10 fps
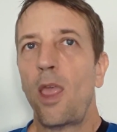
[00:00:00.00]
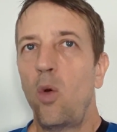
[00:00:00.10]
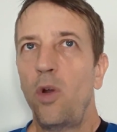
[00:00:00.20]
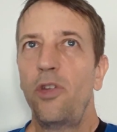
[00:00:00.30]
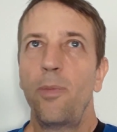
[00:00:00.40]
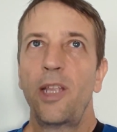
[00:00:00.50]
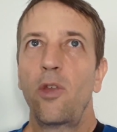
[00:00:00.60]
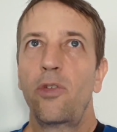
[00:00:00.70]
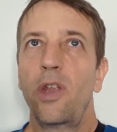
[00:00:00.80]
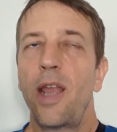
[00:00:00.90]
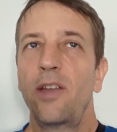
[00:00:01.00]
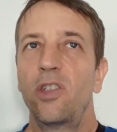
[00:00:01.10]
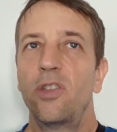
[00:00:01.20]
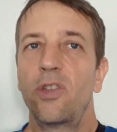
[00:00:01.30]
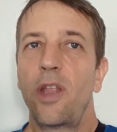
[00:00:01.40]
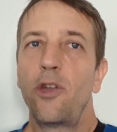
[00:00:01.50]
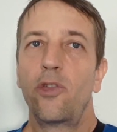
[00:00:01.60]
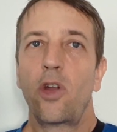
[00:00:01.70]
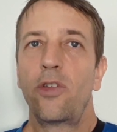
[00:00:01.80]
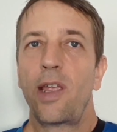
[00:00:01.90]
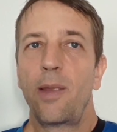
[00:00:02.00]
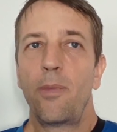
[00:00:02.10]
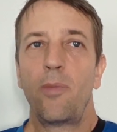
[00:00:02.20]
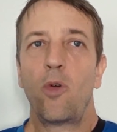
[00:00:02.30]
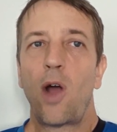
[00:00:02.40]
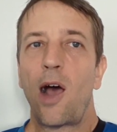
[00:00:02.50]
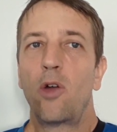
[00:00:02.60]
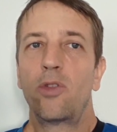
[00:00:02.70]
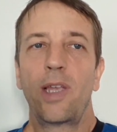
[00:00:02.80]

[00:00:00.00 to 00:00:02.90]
once you make those connections and then you start taking people out,